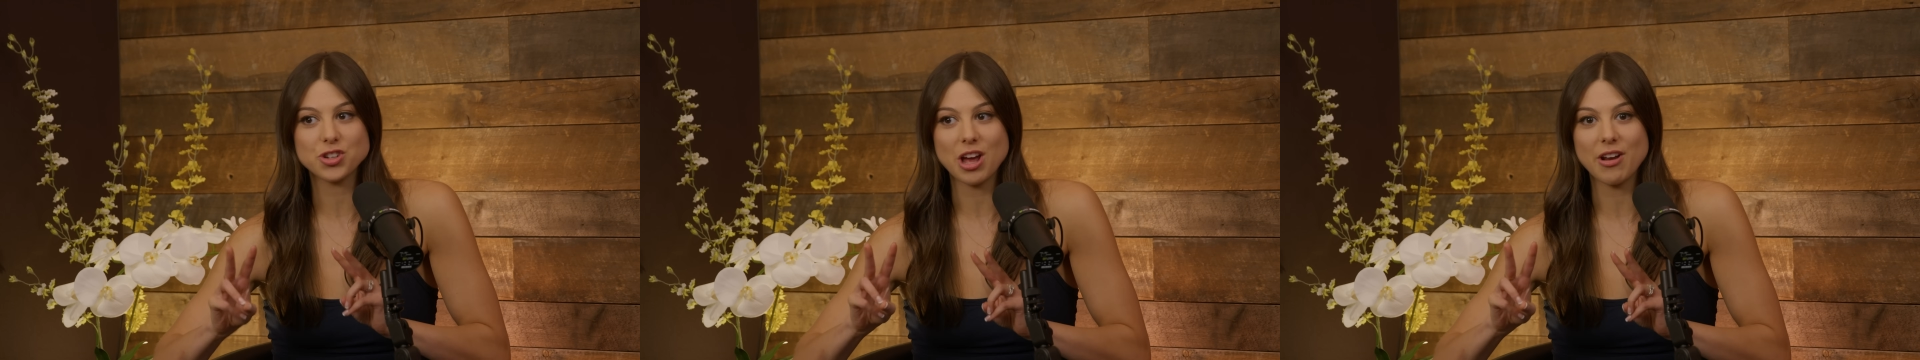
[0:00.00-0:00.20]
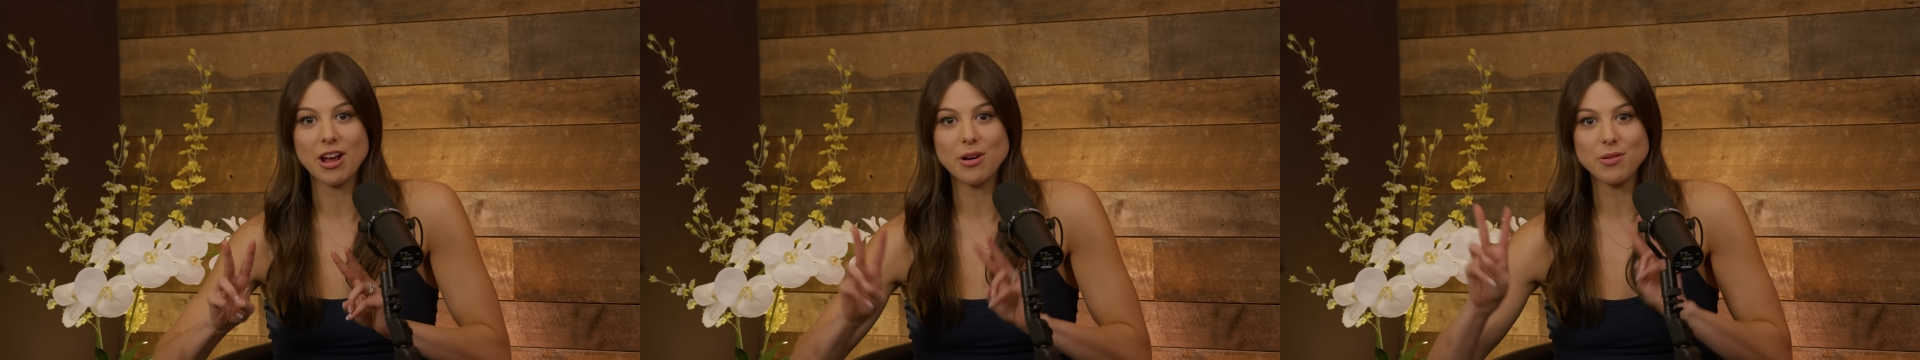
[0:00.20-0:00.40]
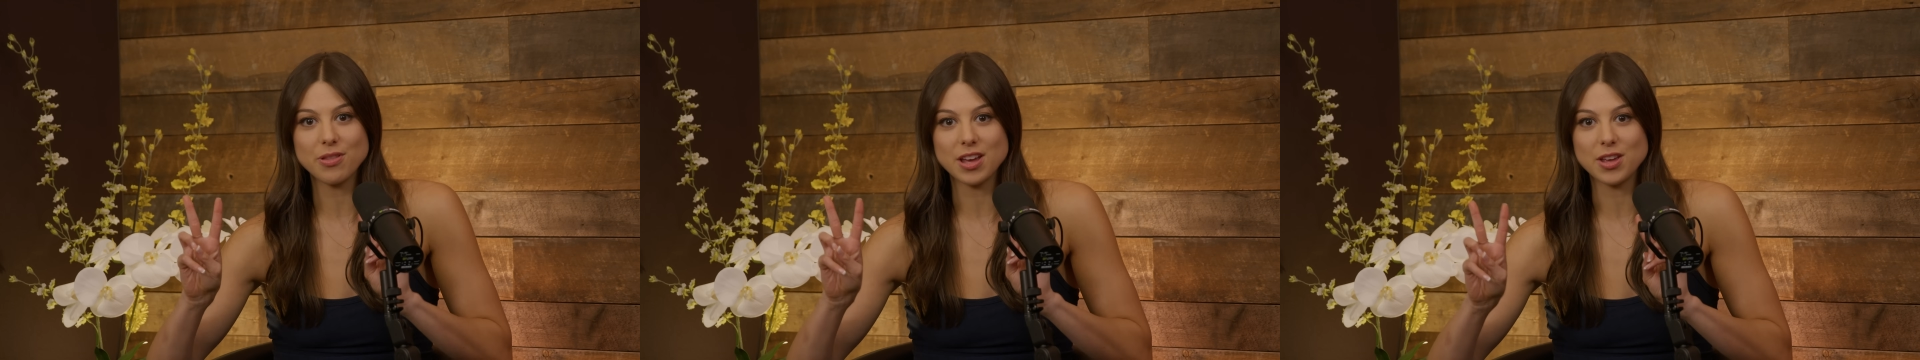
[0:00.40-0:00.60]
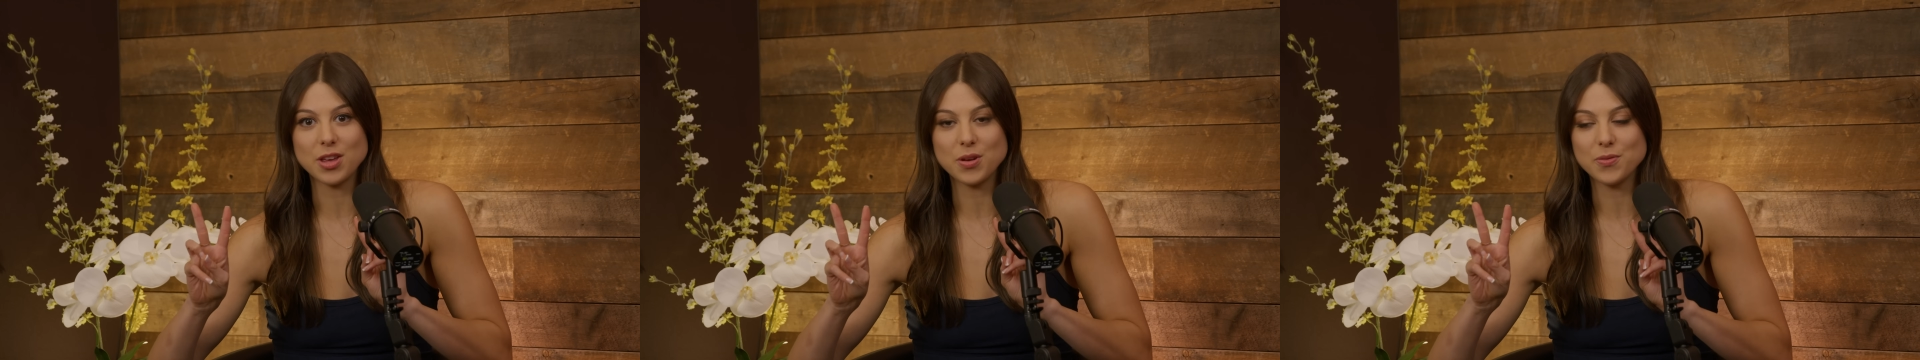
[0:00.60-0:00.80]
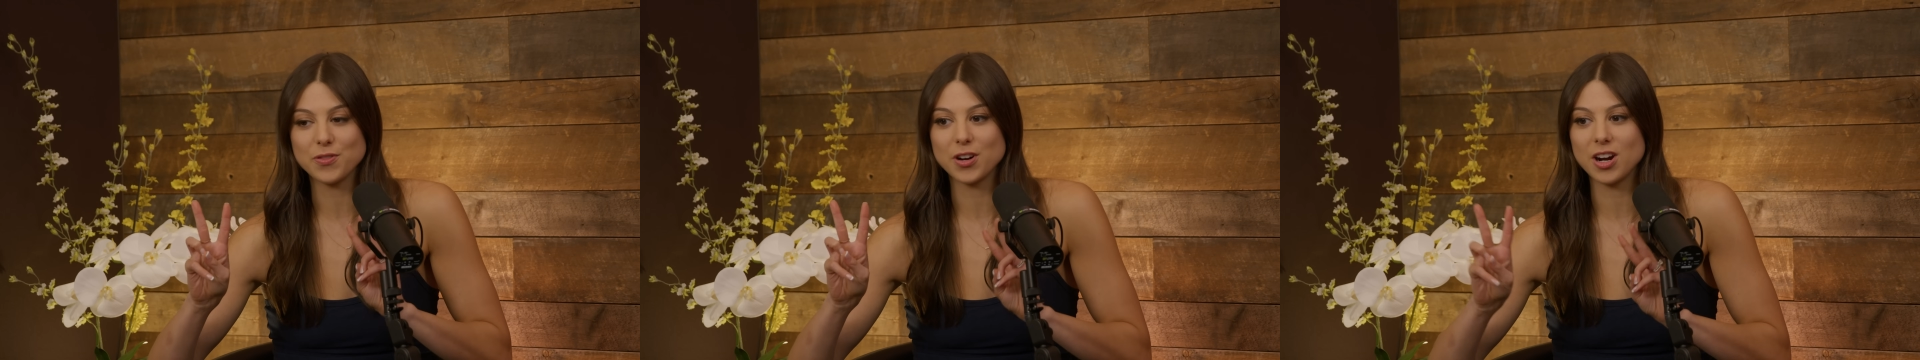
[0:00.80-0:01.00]
Shout out.
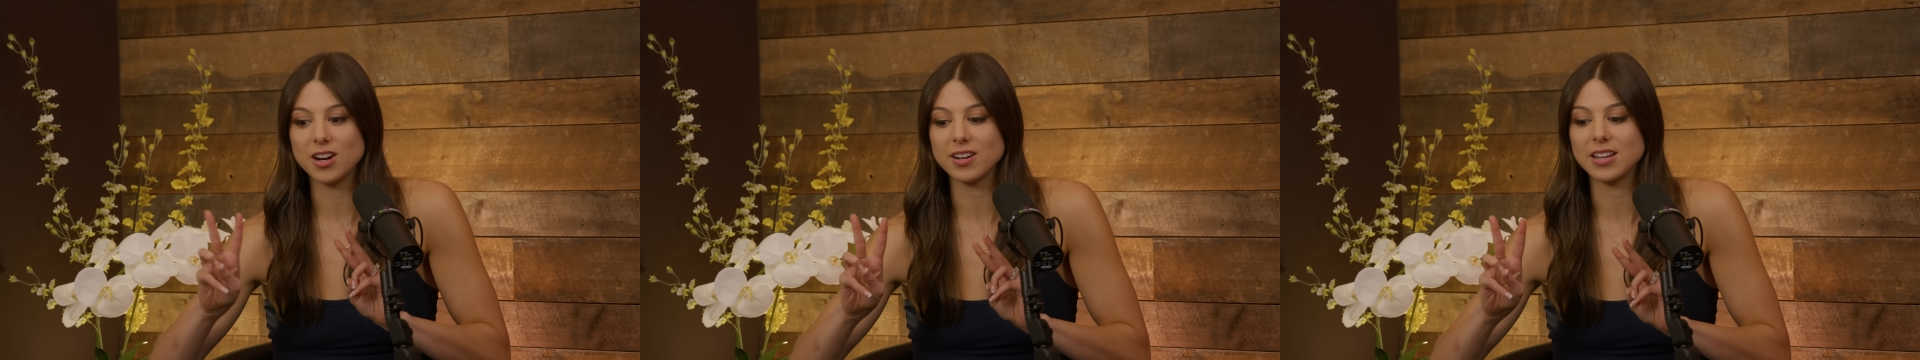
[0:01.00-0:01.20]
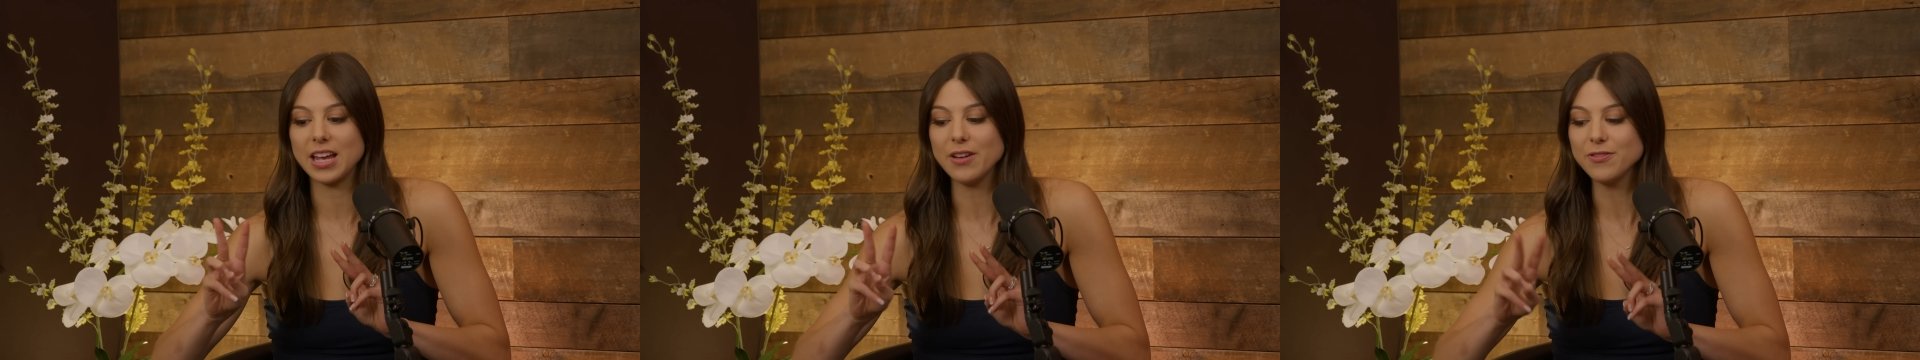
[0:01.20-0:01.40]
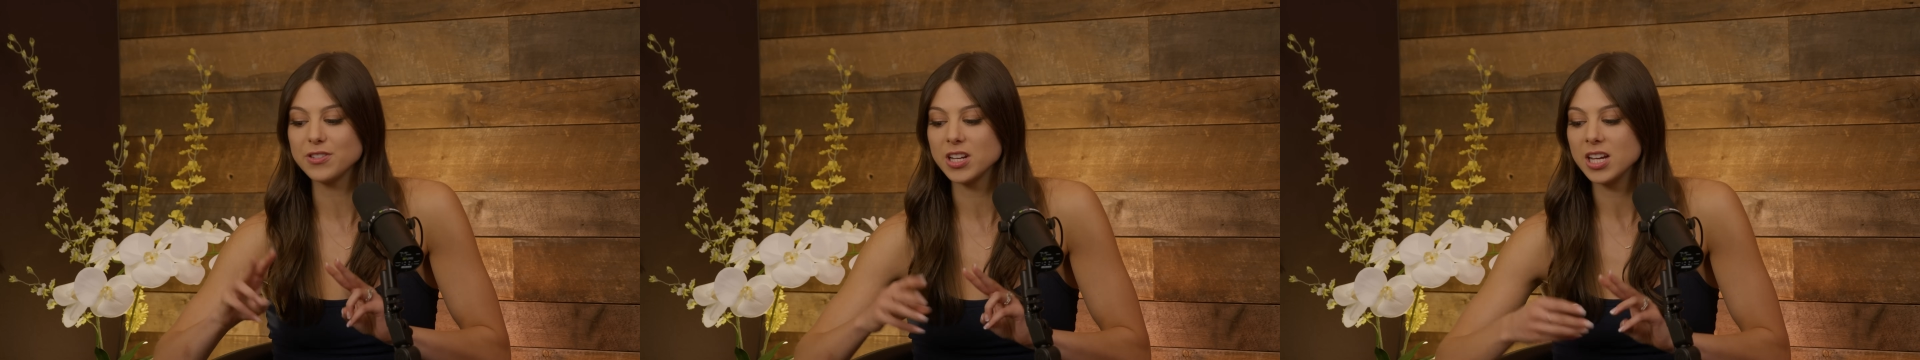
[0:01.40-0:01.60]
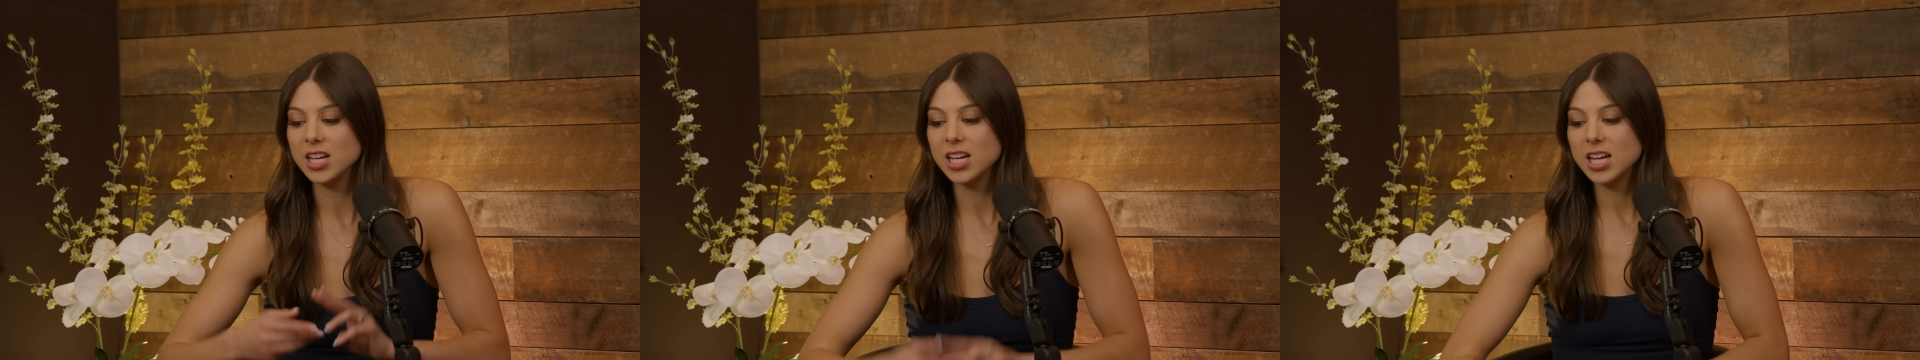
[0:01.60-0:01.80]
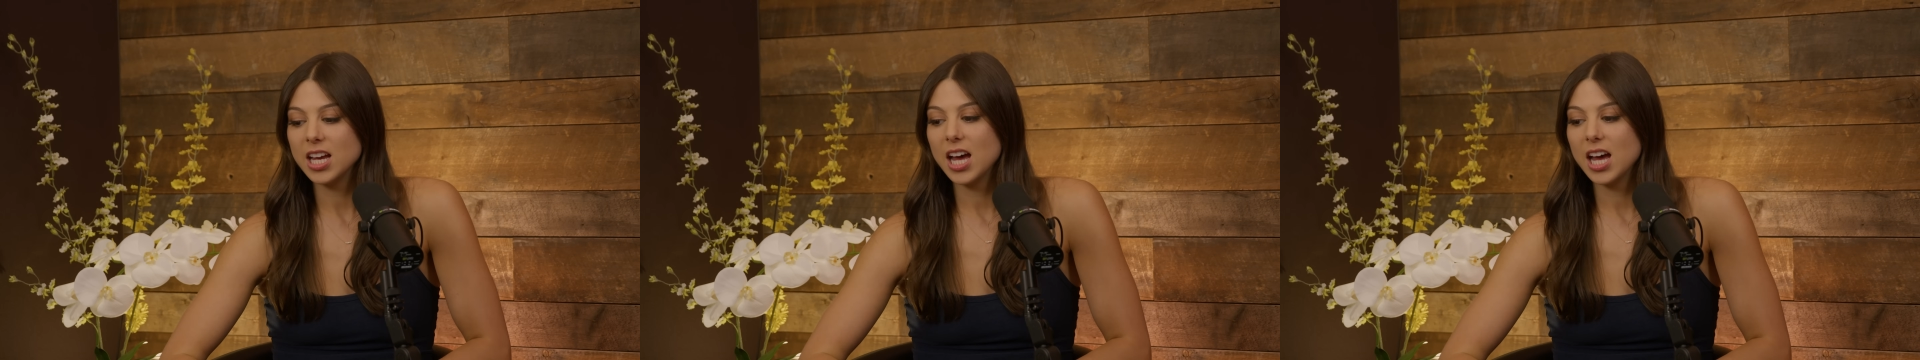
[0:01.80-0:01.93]
Thank you for our gift.